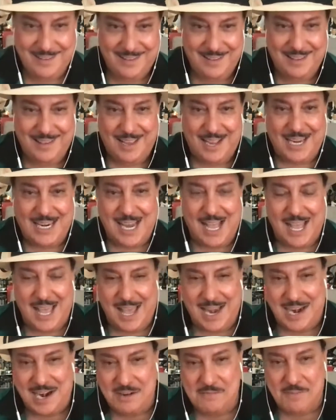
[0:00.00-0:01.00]
And I
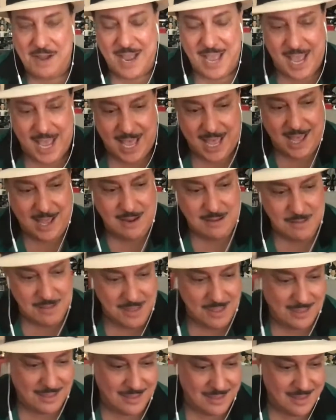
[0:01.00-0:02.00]
had it in my hand.
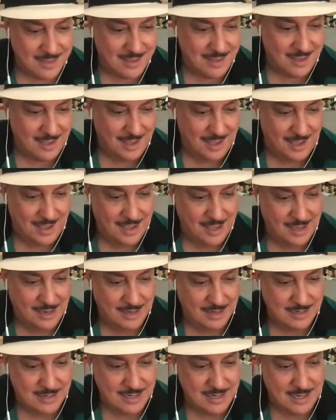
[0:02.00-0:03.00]

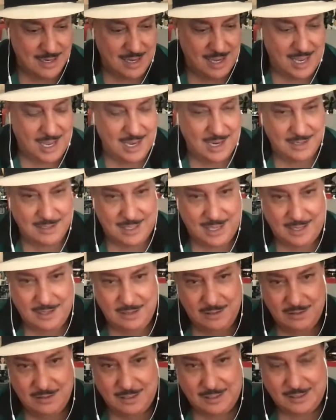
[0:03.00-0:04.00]
And
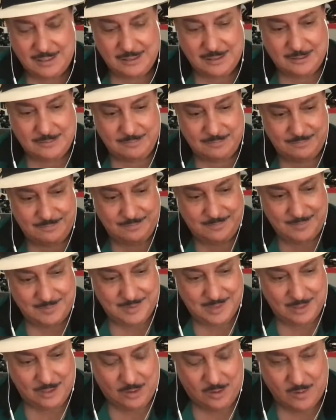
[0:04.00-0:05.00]
then
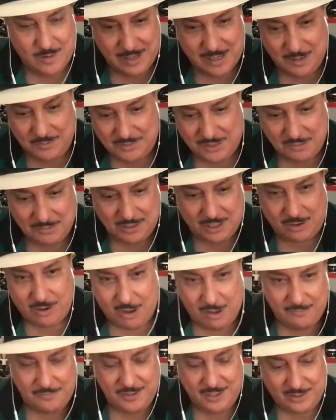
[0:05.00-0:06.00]
Jorge comes in with a
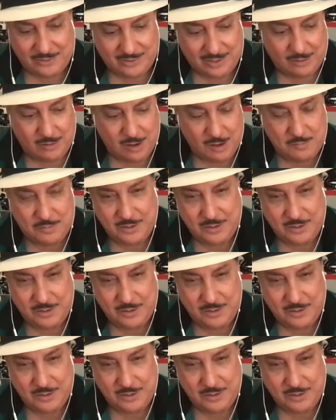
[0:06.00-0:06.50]
coffee and a cigar,